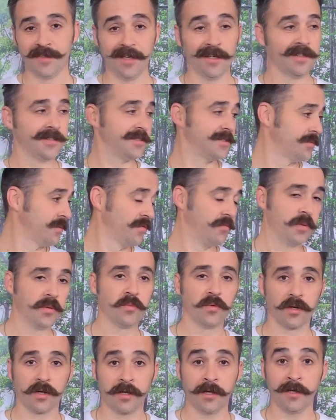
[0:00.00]
yeah, so we've
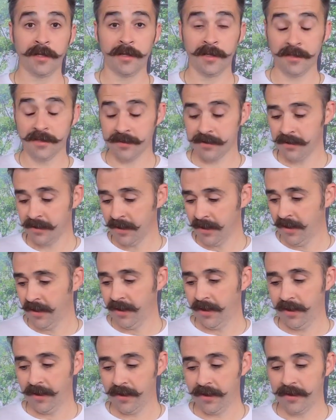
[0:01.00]
been working on this,
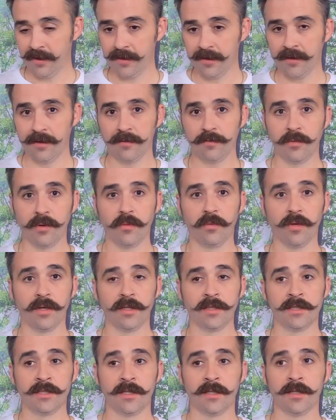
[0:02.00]
and we
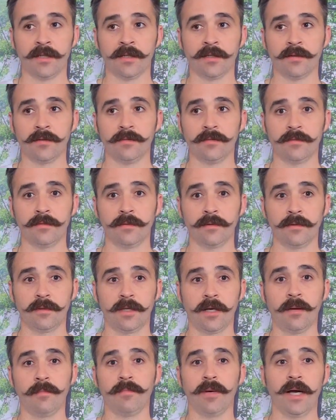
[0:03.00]
wanted to
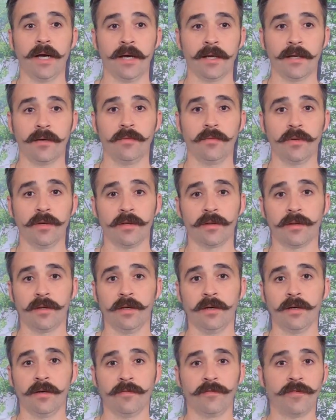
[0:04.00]
come back
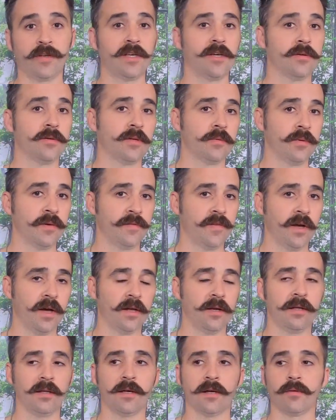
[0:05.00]
with a video that we've
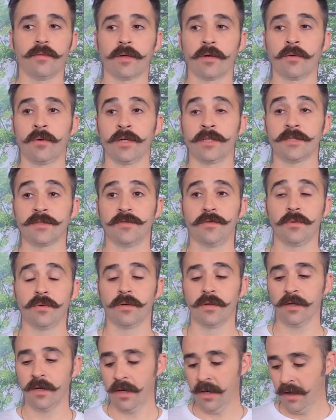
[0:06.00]
gotten a lot of requests
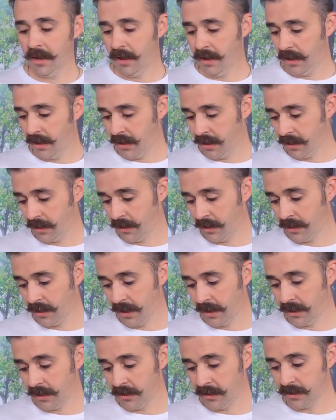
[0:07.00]
for, and
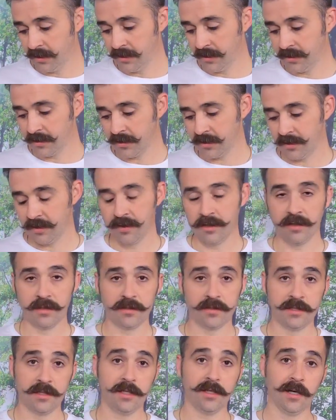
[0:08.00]
that is
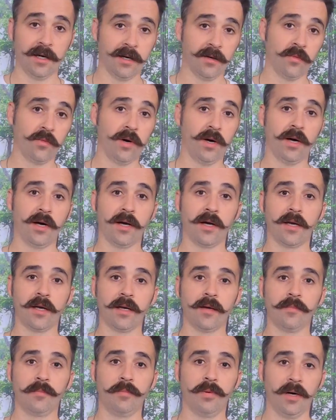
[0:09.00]
the
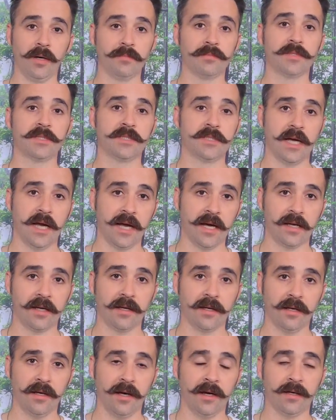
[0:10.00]
DIY pump
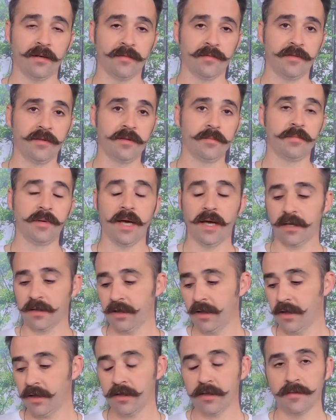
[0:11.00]
sack out of the
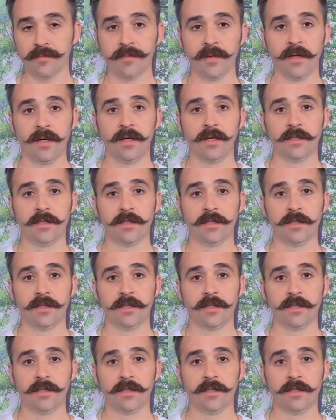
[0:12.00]
bag liner.